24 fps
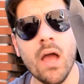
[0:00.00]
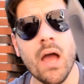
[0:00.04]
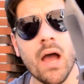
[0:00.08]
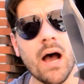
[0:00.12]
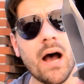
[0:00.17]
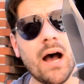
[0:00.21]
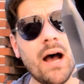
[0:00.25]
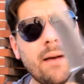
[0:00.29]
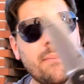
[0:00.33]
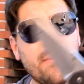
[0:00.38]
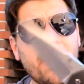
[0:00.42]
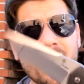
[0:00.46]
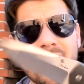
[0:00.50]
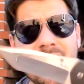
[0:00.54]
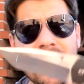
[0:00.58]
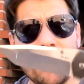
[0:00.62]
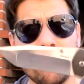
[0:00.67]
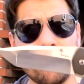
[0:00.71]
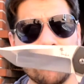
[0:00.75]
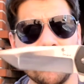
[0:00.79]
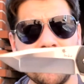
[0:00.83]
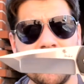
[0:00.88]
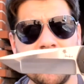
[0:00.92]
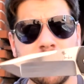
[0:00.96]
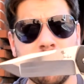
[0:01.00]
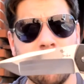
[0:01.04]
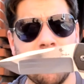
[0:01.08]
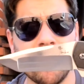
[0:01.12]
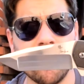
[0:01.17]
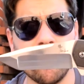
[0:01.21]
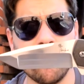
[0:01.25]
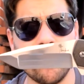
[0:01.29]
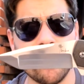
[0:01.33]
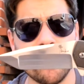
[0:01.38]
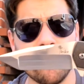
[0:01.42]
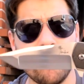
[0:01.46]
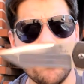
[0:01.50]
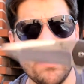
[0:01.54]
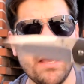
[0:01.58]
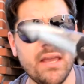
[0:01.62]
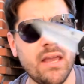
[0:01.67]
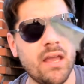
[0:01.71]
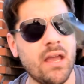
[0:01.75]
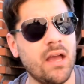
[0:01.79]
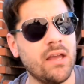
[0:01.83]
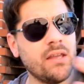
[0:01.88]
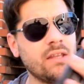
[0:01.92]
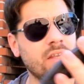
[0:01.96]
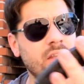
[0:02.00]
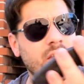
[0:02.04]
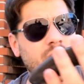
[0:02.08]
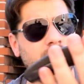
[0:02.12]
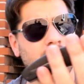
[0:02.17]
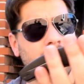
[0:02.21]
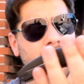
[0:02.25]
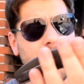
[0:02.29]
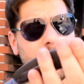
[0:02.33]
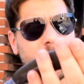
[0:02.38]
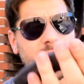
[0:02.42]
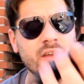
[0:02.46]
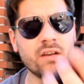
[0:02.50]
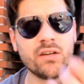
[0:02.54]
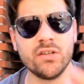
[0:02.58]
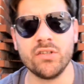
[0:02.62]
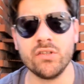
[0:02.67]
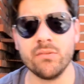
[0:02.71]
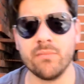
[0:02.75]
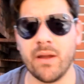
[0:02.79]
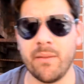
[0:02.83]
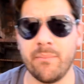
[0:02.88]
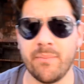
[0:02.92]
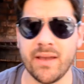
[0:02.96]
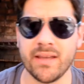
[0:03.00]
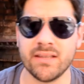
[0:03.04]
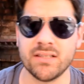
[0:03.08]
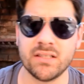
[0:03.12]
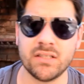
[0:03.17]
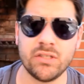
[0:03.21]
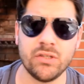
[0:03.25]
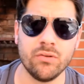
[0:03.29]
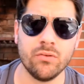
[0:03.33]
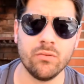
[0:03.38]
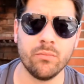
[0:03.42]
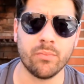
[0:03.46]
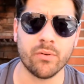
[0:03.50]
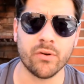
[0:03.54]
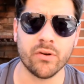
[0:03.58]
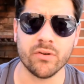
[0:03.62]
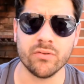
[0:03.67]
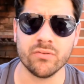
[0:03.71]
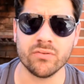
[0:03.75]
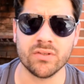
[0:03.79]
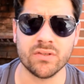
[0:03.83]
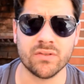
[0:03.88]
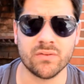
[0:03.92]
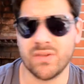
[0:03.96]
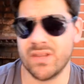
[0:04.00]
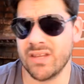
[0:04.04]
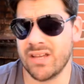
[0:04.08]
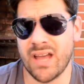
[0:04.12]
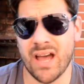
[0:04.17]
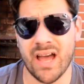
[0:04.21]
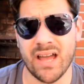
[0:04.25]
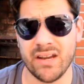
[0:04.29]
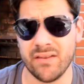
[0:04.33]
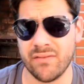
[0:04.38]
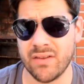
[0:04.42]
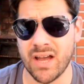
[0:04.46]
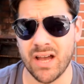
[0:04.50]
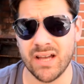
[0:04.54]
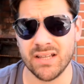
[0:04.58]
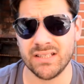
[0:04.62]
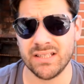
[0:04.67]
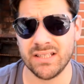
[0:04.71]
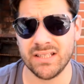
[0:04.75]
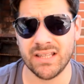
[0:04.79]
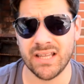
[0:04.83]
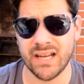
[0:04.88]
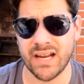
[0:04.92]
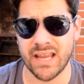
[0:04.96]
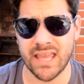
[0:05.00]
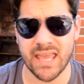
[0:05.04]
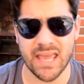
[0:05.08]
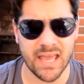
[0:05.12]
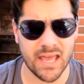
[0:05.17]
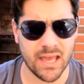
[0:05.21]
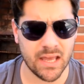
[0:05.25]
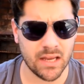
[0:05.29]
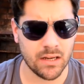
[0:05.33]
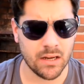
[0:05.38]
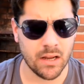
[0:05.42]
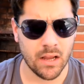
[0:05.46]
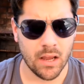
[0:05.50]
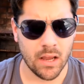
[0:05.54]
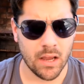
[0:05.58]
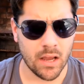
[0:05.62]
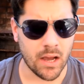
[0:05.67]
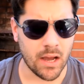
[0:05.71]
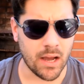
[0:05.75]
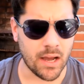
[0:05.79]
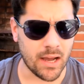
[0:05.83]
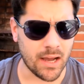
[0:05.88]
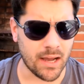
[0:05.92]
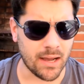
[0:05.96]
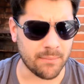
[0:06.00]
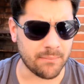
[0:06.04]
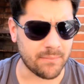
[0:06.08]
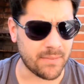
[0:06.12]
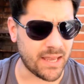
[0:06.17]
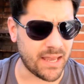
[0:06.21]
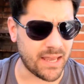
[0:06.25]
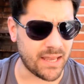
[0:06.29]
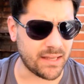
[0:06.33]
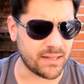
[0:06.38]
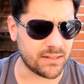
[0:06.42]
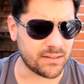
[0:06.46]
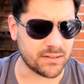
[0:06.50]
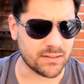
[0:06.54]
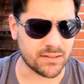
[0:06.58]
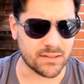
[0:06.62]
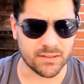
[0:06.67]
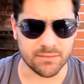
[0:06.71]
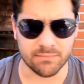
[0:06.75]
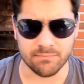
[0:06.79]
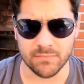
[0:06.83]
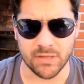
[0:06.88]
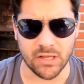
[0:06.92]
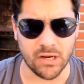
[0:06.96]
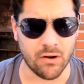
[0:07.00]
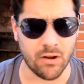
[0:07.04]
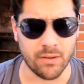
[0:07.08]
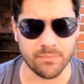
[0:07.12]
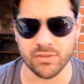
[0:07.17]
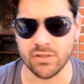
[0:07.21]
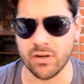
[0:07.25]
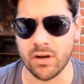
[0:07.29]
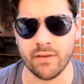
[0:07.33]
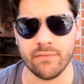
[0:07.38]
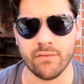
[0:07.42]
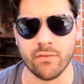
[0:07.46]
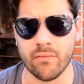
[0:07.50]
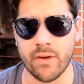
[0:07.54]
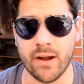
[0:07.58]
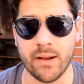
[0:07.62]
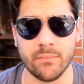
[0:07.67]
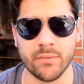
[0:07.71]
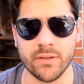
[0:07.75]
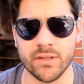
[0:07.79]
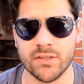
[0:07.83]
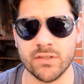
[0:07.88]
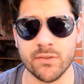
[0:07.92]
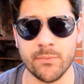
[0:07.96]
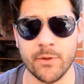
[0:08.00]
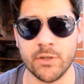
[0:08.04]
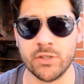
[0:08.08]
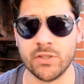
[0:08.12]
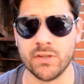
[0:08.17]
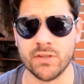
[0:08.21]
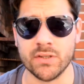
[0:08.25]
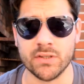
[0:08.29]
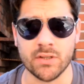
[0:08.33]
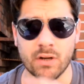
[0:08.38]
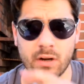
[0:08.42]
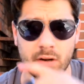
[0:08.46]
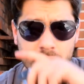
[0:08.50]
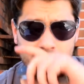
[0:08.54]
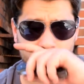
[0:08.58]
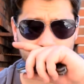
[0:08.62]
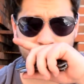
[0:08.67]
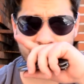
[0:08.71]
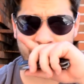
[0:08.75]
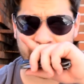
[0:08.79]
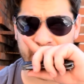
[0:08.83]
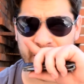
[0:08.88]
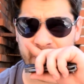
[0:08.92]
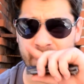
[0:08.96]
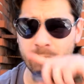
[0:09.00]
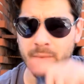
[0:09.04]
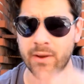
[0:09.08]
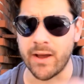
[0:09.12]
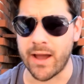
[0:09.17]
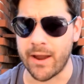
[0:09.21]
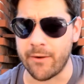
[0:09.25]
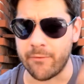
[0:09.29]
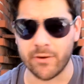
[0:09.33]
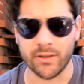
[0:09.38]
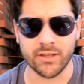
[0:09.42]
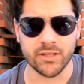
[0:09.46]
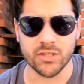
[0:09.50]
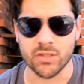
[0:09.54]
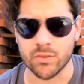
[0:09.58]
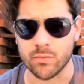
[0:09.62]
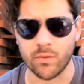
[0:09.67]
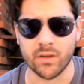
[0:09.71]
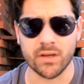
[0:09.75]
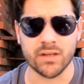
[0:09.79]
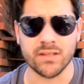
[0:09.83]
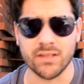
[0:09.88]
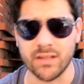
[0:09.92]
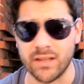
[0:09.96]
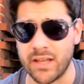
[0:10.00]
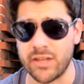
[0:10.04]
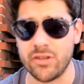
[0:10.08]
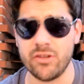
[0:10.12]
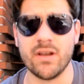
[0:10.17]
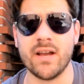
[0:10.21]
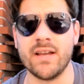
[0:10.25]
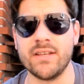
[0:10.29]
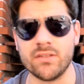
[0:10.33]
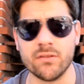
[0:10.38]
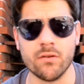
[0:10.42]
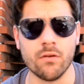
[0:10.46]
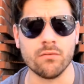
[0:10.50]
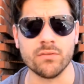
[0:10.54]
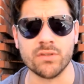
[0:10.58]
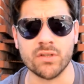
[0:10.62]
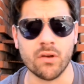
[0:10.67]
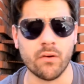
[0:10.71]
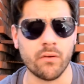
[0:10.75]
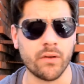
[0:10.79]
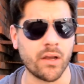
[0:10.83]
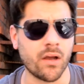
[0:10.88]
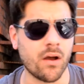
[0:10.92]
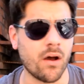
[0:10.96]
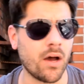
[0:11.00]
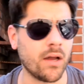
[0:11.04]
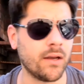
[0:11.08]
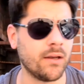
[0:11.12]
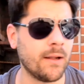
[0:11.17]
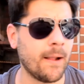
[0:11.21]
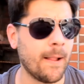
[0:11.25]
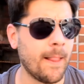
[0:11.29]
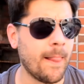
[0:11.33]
Again, please bear with me. I'm going to do my best to produce the kind of content that I can, and I'm sorry for rambling so much at the start of this video, but I really just wanted to let you guys know what's going on.